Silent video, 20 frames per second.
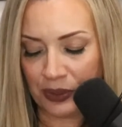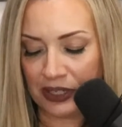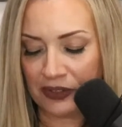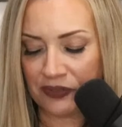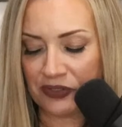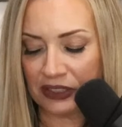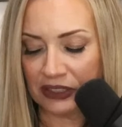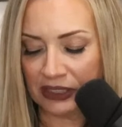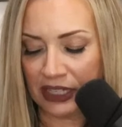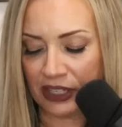if
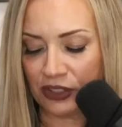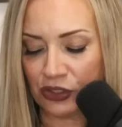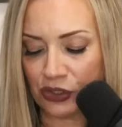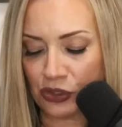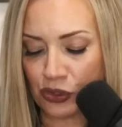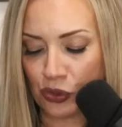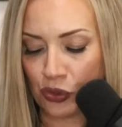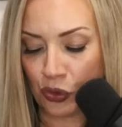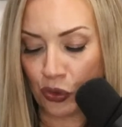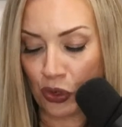the
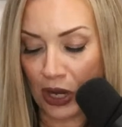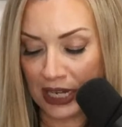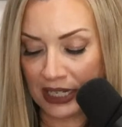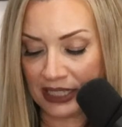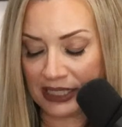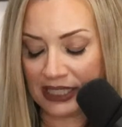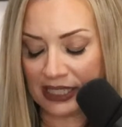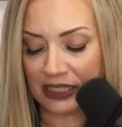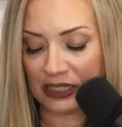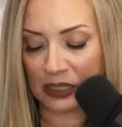lender's
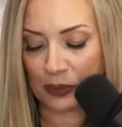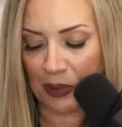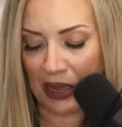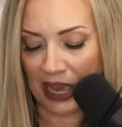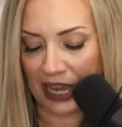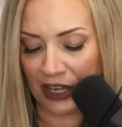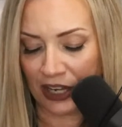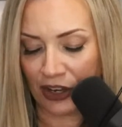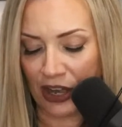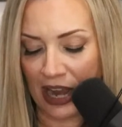credits
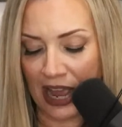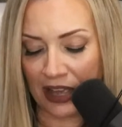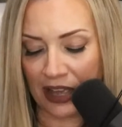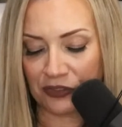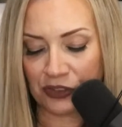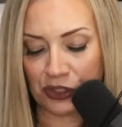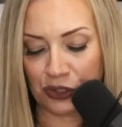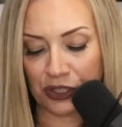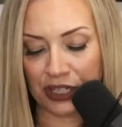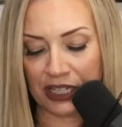expire
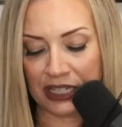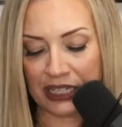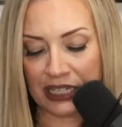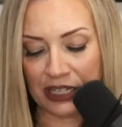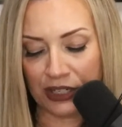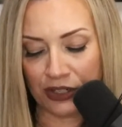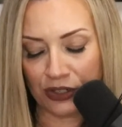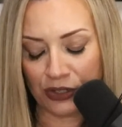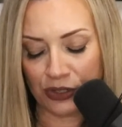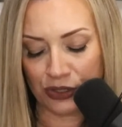after a
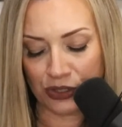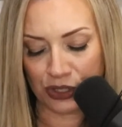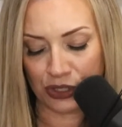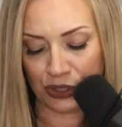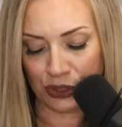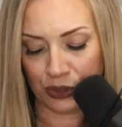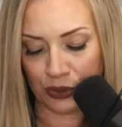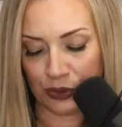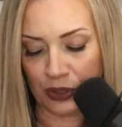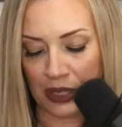year or
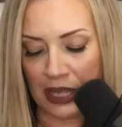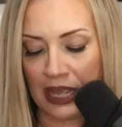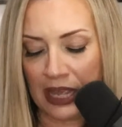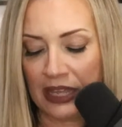two,